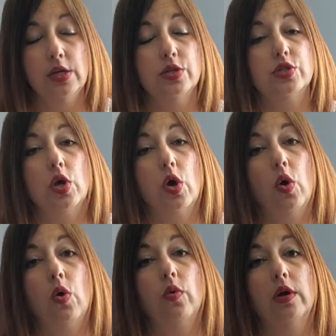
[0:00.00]

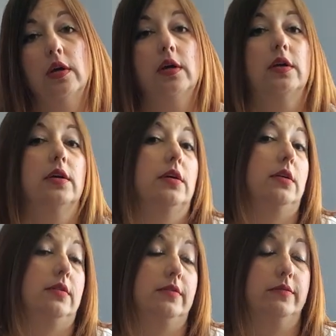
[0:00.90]
so
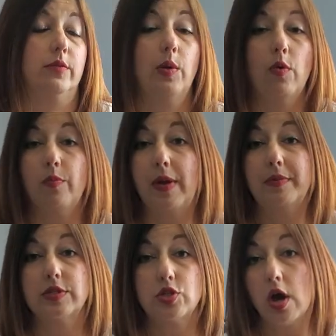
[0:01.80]
we won't be able
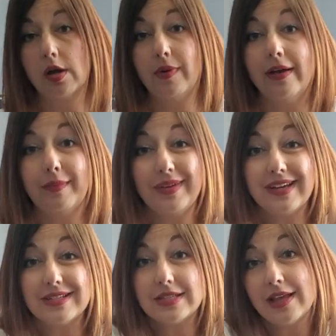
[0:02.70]
to talk about it
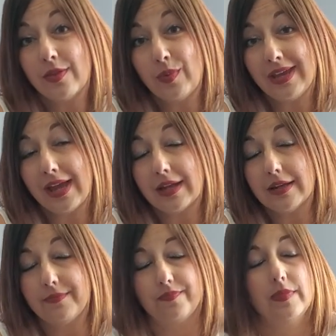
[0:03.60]
because it's on the weekend.
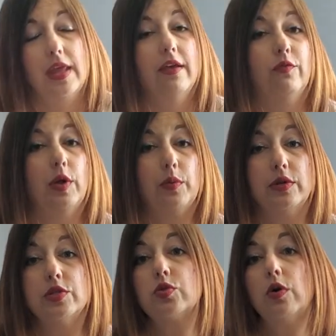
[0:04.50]
If we were
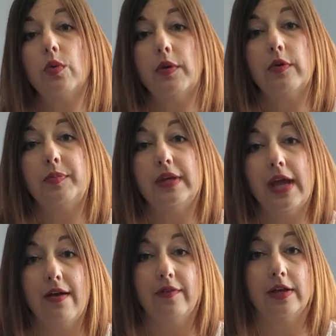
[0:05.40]
in school, we would be
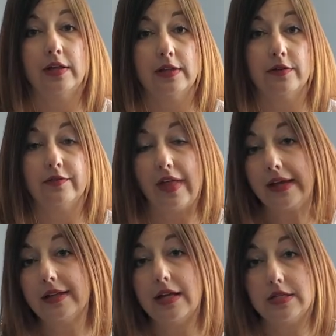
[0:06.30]
having a little
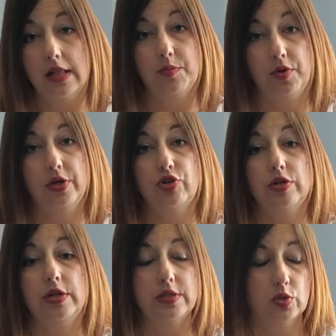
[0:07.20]
Flag Day celebration
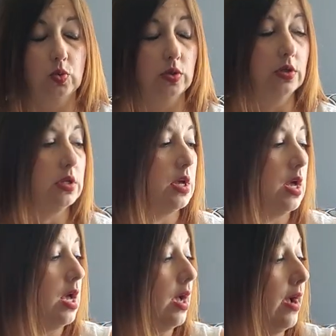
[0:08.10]
at school.
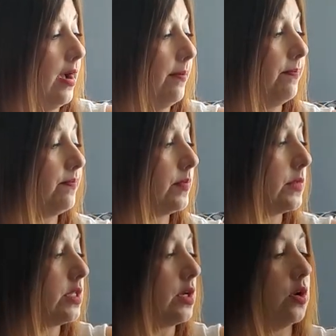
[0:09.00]

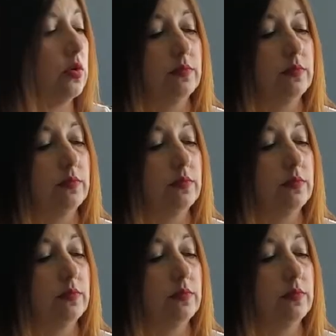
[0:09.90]
So